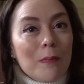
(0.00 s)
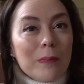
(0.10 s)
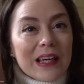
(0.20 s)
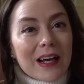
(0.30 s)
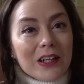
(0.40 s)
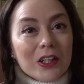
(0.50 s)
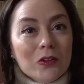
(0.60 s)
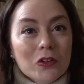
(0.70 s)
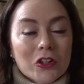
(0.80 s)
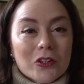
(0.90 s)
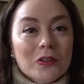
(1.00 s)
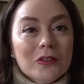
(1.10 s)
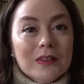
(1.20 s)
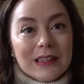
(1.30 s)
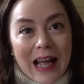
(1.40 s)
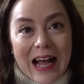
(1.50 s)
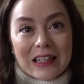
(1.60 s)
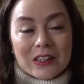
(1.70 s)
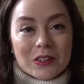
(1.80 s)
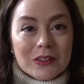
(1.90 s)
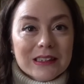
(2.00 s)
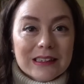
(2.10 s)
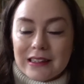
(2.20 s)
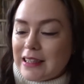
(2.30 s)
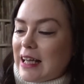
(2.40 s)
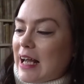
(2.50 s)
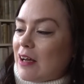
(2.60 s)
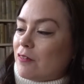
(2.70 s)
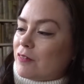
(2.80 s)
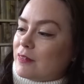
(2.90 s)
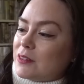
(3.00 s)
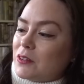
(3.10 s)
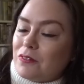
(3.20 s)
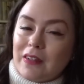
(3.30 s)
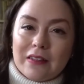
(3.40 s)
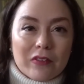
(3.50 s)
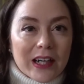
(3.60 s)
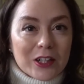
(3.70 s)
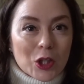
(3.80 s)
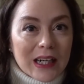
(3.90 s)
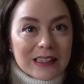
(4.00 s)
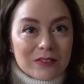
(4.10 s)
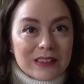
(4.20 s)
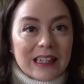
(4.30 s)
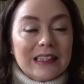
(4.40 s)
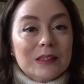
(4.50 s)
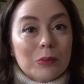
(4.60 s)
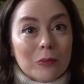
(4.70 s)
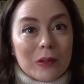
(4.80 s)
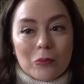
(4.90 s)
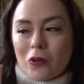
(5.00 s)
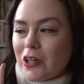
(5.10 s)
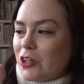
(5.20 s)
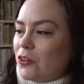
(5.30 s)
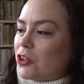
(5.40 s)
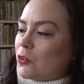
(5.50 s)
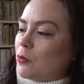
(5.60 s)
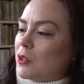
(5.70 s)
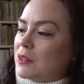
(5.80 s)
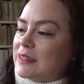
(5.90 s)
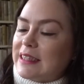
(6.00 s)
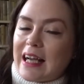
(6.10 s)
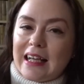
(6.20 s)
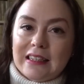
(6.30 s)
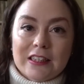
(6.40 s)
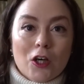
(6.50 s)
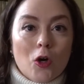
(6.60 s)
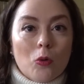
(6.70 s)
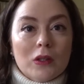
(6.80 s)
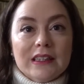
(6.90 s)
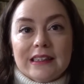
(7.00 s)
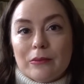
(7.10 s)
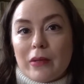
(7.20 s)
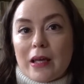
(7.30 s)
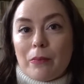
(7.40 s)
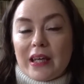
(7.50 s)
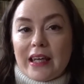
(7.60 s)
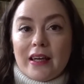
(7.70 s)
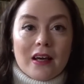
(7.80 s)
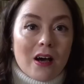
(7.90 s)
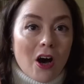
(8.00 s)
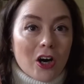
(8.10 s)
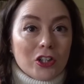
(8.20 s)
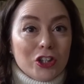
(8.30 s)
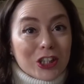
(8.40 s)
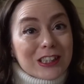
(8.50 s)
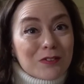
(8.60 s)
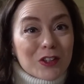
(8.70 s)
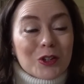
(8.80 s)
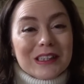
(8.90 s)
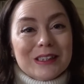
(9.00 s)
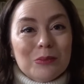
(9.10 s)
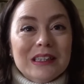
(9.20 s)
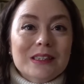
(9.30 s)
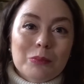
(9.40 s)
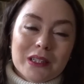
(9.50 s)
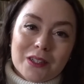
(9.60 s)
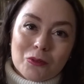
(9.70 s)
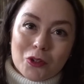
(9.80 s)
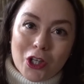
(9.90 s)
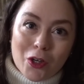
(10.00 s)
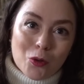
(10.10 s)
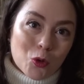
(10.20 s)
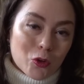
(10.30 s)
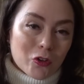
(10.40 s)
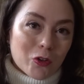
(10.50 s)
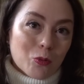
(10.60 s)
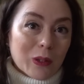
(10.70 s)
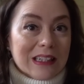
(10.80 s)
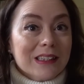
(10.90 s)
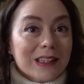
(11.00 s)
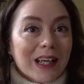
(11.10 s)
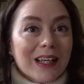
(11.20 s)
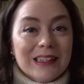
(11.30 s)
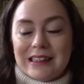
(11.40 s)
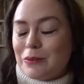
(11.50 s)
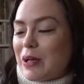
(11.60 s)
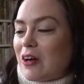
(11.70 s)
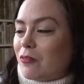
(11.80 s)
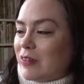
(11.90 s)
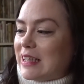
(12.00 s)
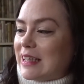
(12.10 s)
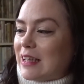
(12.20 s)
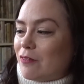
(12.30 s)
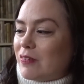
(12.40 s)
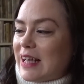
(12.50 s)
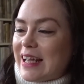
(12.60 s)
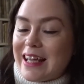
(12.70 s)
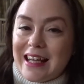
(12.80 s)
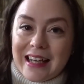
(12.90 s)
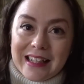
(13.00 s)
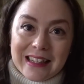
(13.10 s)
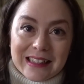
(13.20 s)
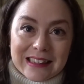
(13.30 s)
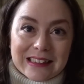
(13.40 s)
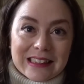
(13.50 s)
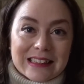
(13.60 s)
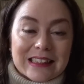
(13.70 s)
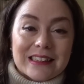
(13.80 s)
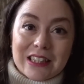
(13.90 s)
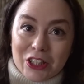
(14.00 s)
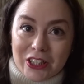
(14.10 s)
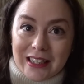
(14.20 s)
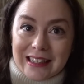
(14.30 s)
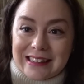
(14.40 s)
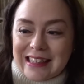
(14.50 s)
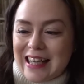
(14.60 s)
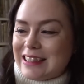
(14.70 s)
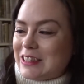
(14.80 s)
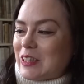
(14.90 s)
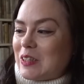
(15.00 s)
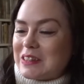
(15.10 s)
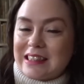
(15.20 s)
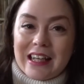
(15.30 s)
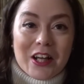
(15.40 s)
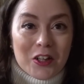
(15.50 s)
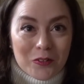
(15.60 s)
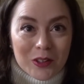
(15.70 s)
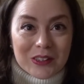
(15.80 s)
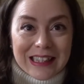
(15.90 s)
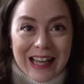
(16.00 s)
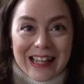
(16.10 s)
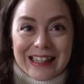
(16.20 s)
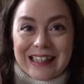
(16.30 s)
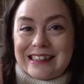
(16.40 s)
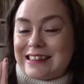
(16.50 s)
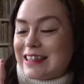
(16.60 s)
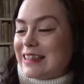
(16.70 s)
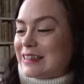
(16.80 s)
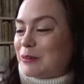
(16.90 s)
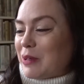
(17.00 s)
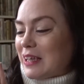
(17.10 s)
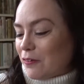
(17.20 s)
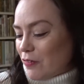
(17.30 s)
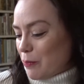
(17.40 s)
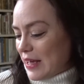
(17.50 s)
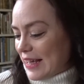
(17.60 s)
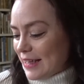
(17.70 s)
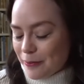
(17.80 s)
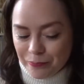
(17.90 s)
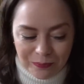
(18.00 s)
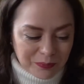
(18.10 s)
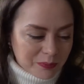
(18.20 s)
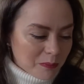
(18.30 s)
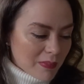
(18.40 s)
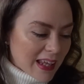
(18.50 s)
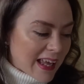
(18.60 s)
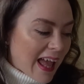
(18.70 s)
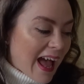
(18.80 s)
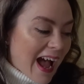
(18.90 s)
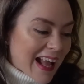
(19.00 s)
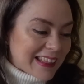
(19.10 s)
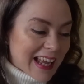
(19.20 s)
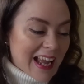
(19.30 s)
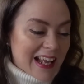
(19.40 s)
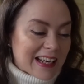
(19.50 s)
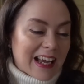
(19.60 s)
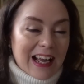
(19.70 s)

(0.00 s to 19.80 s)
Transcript: bit unusual candles that have sort of very attractive scents, but a bit more unusual ones, and ones that maybe aren't just for Christmas, but that will go all through winter and smell really lovely. I think this is such a nice set, so I was thrilled to get this month for me. And then I